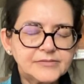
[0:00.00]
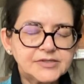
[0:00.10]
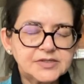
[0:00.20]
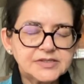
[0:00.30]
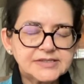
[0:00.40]

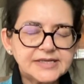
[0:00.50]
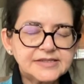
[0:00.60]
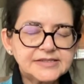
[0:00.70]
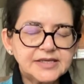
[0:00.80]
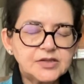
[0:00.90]
So
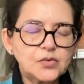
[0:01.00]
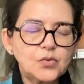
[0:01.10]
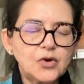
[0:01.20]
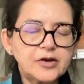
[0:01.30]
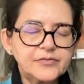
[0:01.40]
sensing the
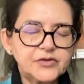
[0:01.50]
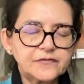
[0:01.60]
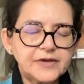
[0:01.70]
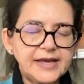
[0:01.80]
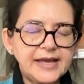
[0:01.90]
warmth
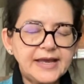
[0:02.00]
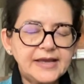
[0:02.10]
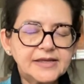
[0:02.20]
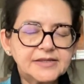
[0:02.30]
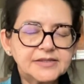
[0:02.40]
of your
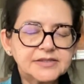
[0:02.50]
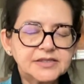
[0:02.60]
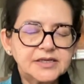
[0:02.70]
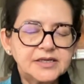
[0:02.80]
hand,